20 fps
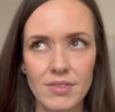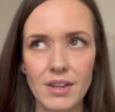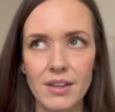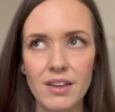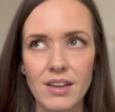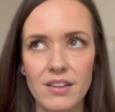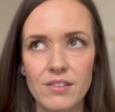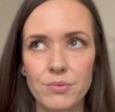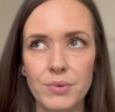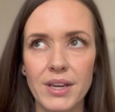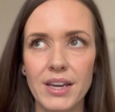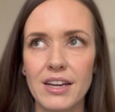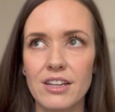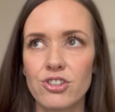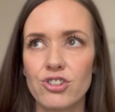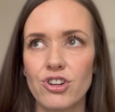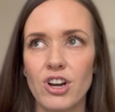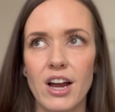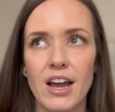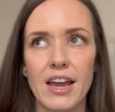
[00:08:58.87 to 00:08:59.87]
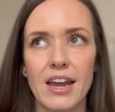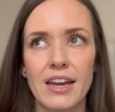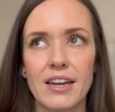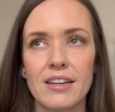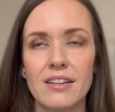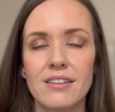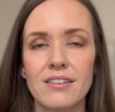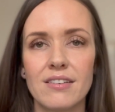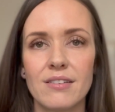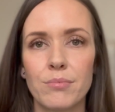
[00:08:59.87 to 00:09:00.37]
Because we had
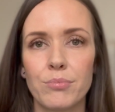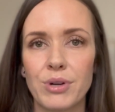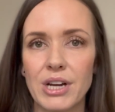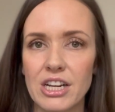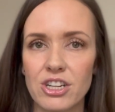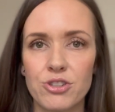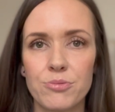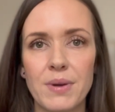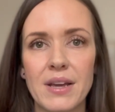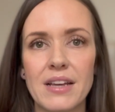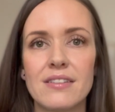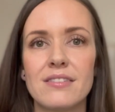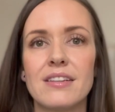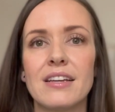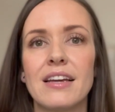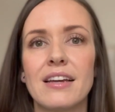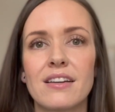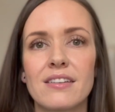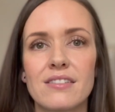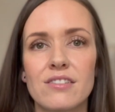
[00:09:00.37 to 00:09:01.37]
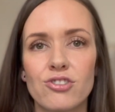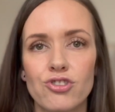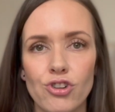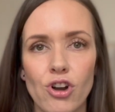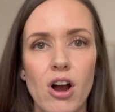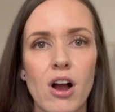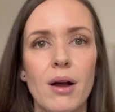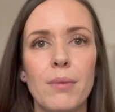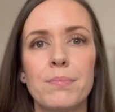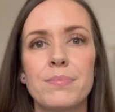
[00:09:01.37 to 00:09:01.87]
tried Branch Basics,
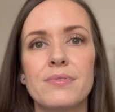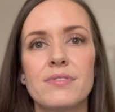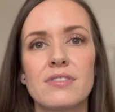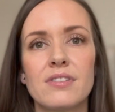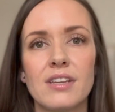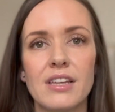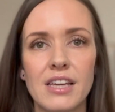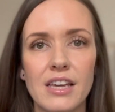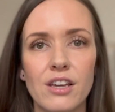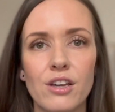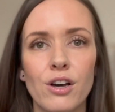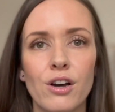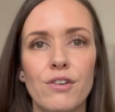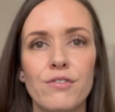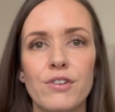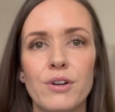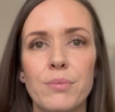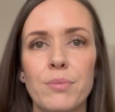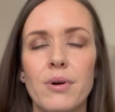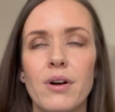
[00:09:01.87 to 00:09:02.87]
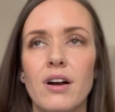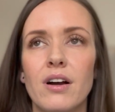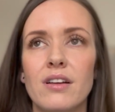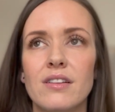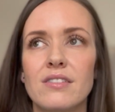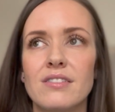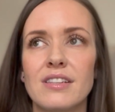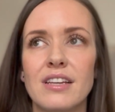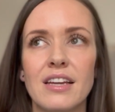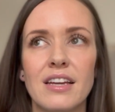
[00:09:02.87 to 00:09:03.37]
Drops, Ecover
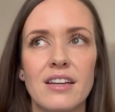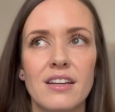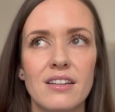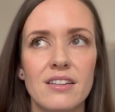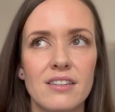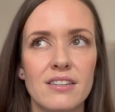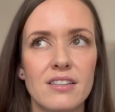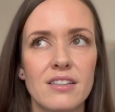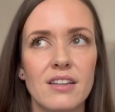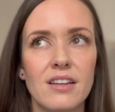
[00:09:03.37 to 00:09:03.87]
Pods, and